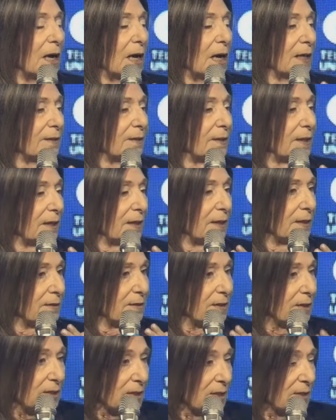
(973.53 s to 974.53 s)
and
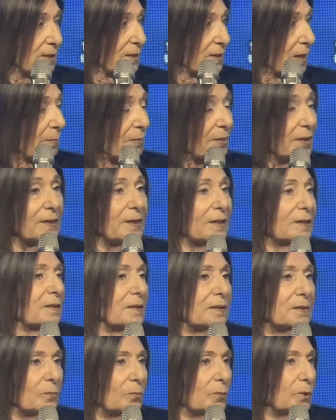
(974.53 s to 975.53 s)
this is something that
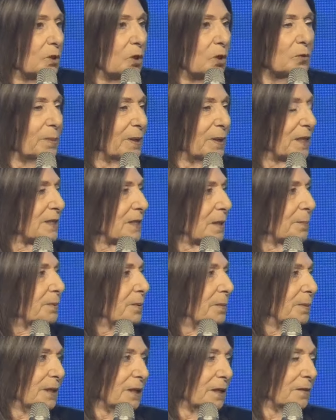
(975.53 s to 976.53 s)
will not be
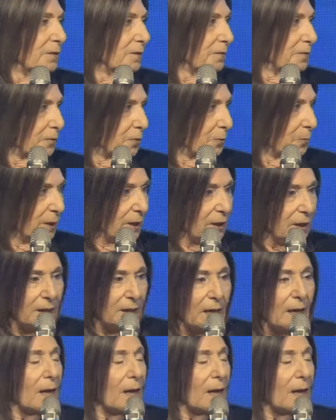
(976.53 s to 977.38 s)
acceptable even for me.